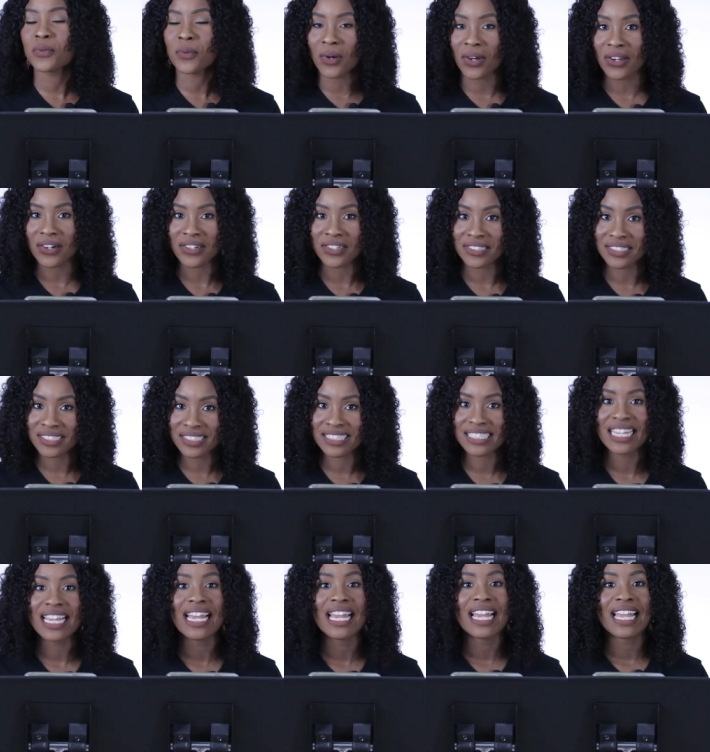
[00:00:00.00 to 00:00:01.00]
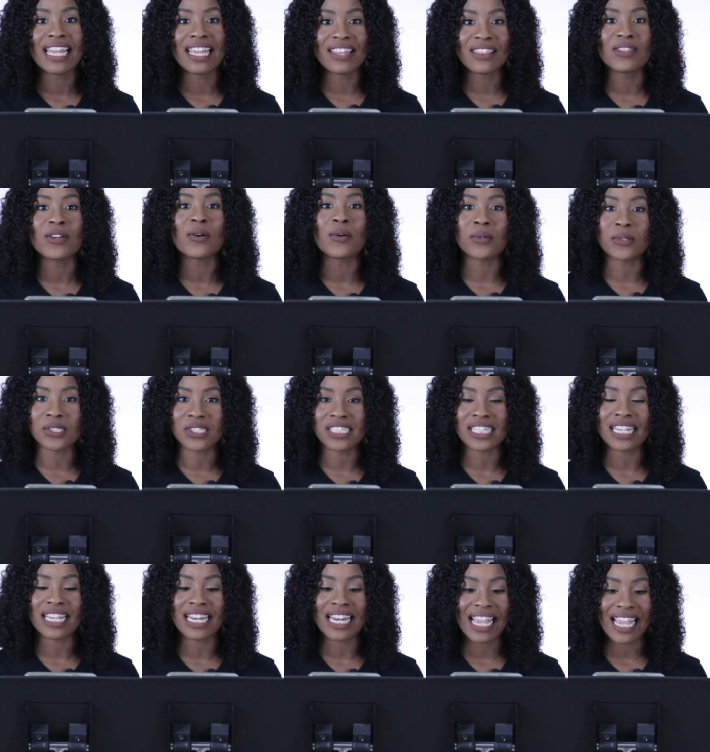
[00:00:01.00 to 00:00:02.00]
waters in the
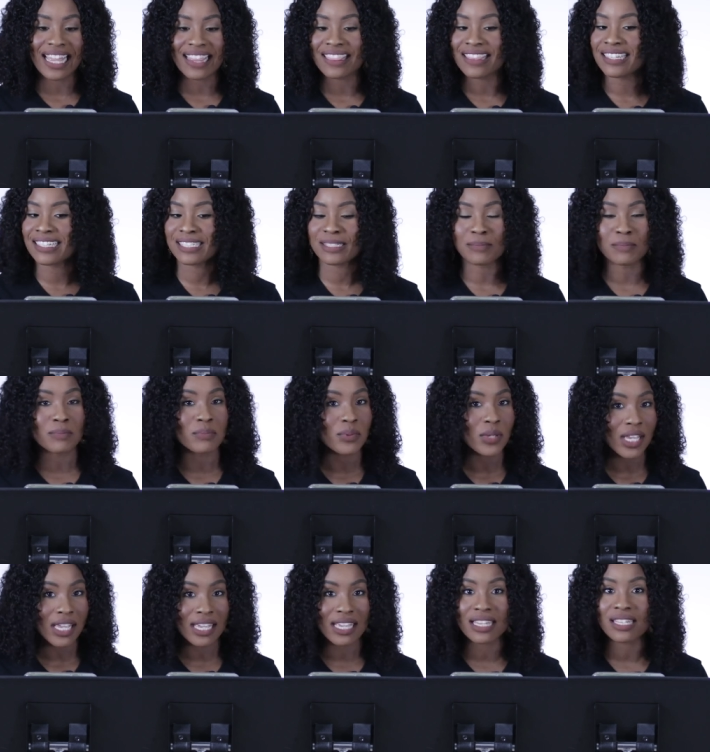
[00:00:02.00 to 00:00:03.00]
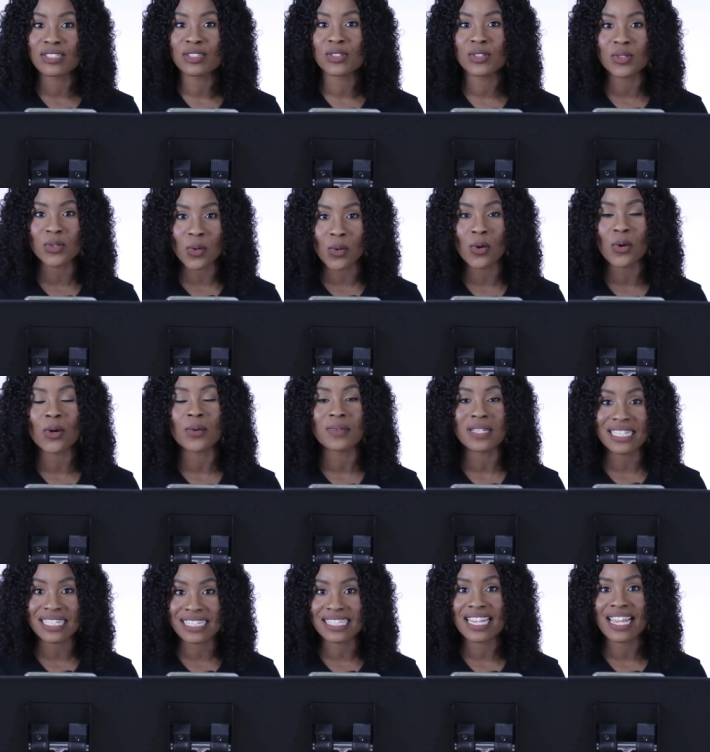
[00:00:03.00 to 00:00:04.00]
ocean and this big storm
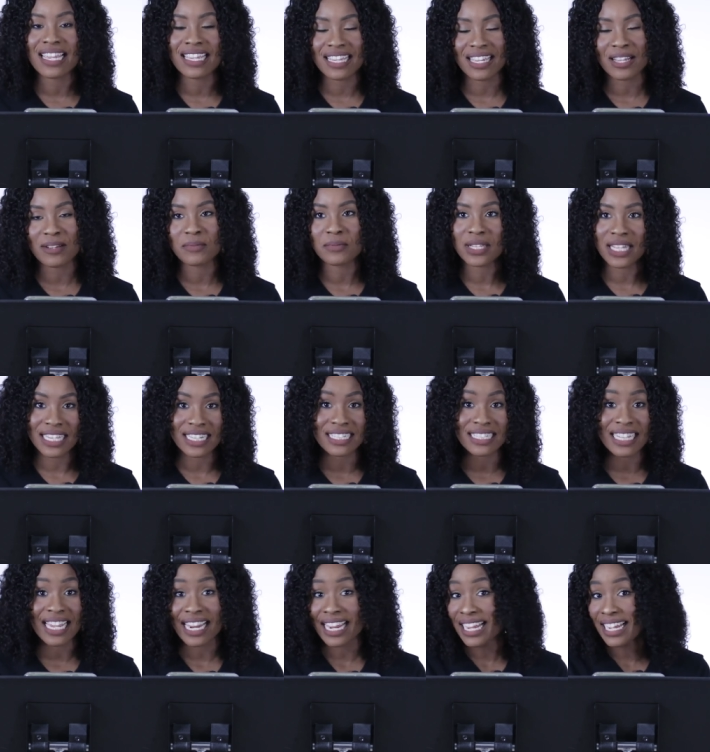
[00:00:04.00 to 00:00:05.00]
is taking place. Like,